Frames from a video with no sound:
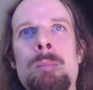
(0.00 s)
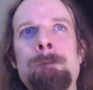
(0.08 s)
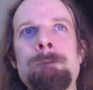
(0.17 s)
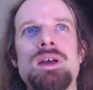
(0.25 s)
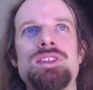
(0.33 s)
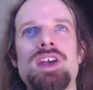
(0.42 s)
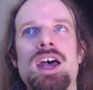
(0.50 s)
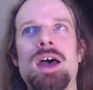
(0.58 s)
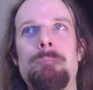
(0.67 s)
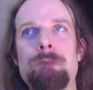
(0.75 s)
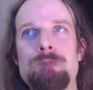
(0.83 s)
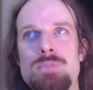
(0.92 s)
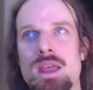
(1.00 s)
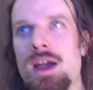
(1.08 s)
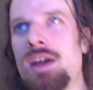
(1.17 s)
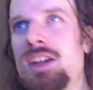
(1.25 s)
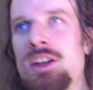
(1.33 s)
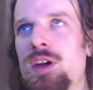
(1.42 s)
And top, I mean,
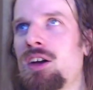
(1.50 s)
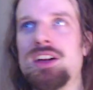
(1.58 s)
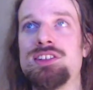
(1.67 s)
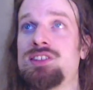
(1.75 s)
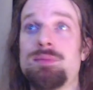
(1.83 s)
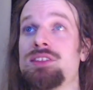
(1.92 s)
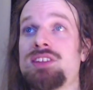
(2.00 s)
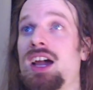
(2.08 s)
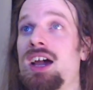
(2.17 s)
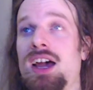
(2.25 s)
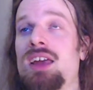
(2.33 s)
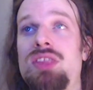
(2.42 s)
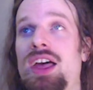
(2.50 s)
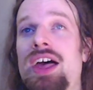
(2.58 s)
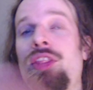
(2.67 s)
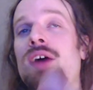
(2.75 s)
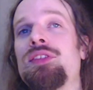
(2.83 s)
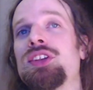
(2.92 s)
it varies. Sometimes I'd
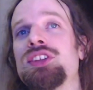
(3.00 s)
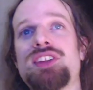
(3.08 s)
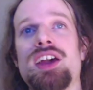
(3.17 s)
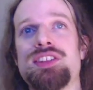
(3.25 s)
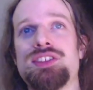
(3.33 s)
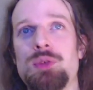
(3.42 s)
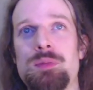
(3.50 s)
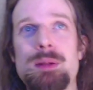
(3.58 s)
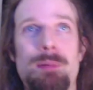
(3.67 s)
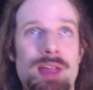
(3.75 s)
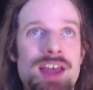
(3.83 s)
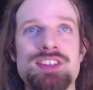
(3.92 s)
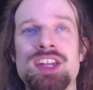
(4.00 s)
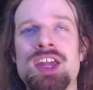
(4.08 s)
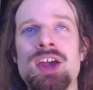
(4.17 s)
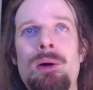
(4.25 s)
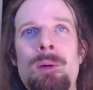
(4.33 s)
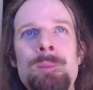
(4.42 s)
love to discuss it with people as I go.